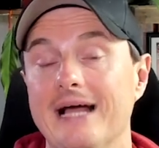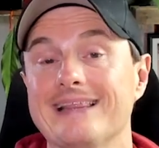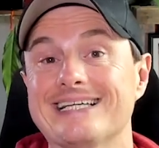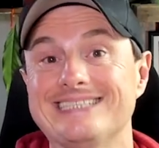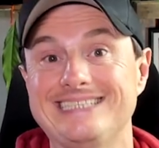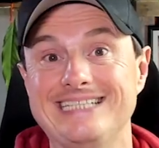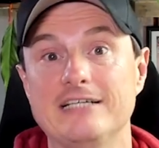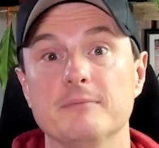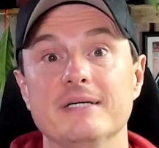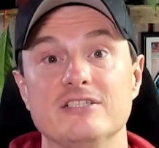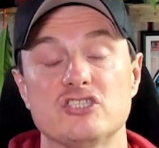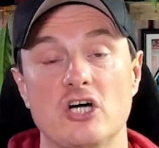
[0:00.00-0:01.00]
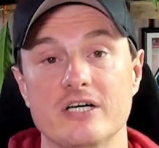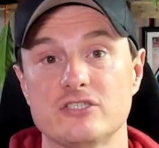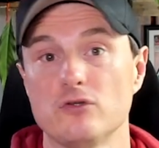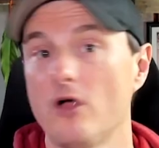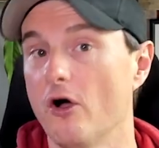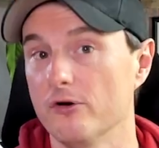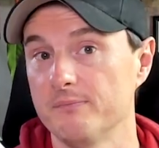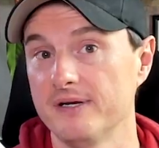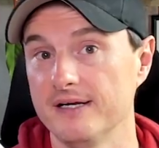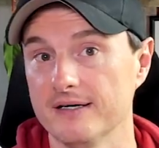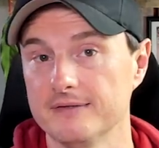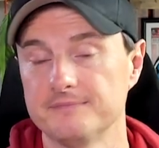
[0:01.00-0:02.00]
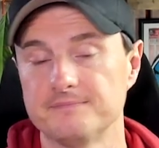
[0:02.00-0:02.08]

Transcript: a legitimate title hope here.